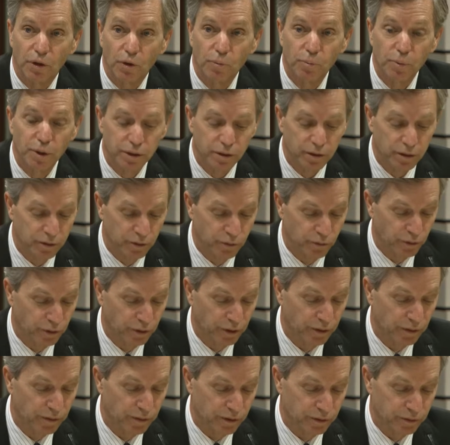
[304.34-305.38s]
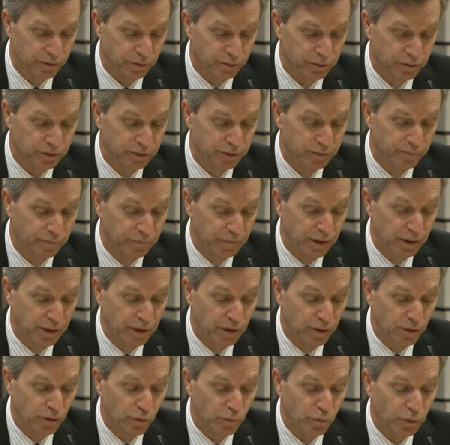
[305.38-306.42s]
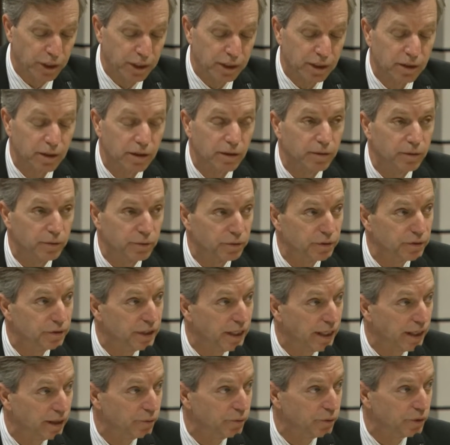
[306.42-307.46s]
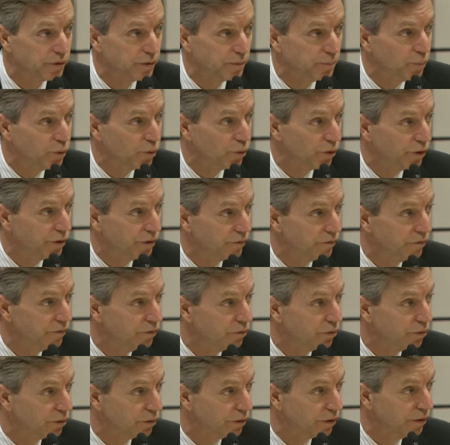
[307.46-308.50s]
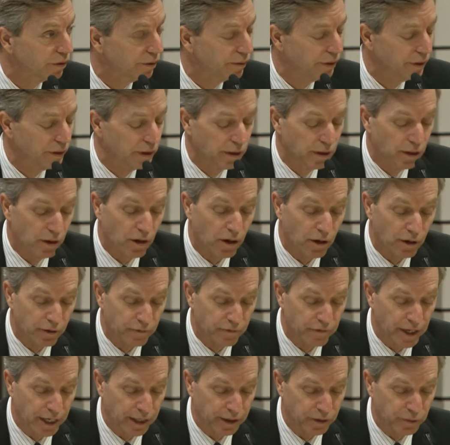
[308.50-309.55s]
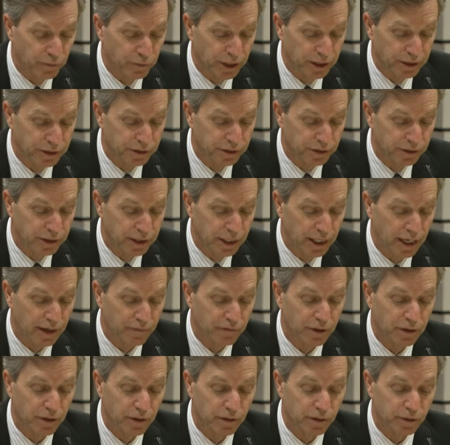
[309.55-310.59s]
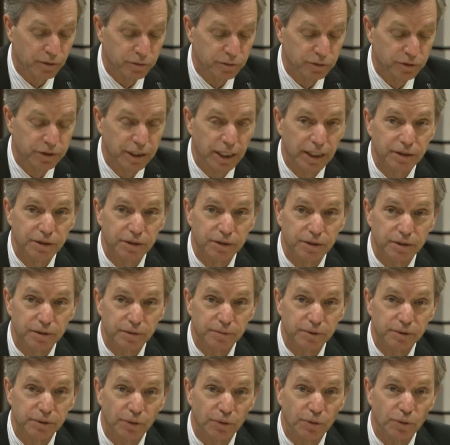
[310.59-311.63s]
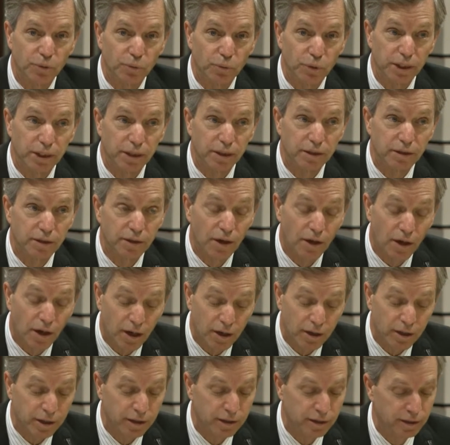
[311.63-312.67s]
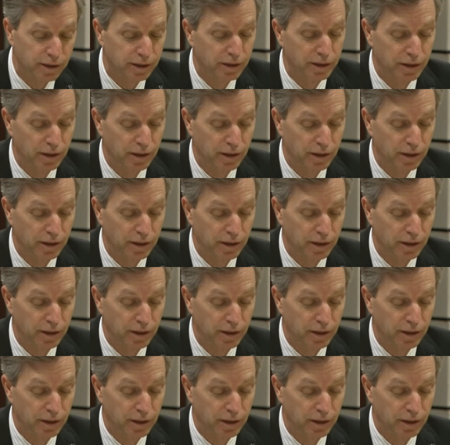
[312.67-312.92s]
open or closed. We concluded that it was important for our evaluation to have a closed session so that we could talk